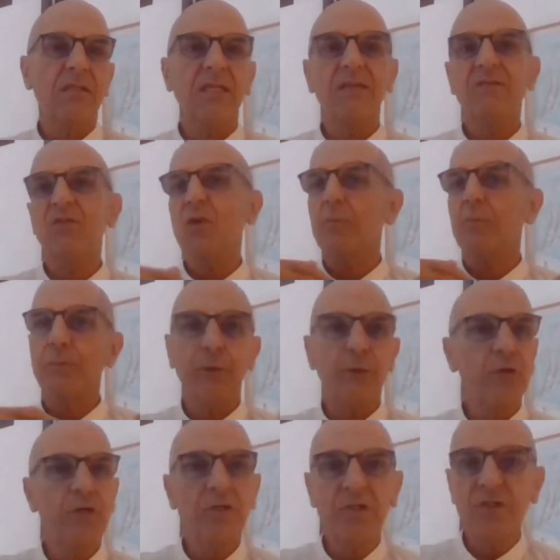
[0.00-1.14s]
gives you a
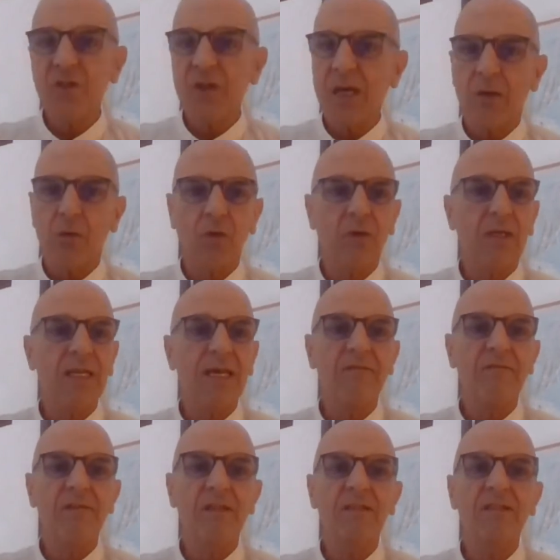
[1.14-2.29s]
purge at all
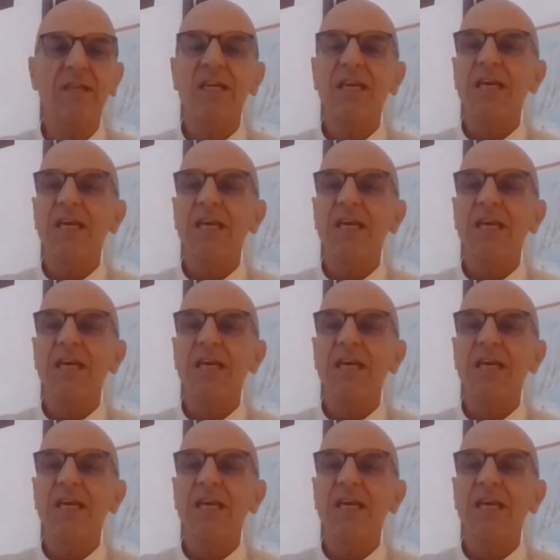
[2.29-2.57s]
levels,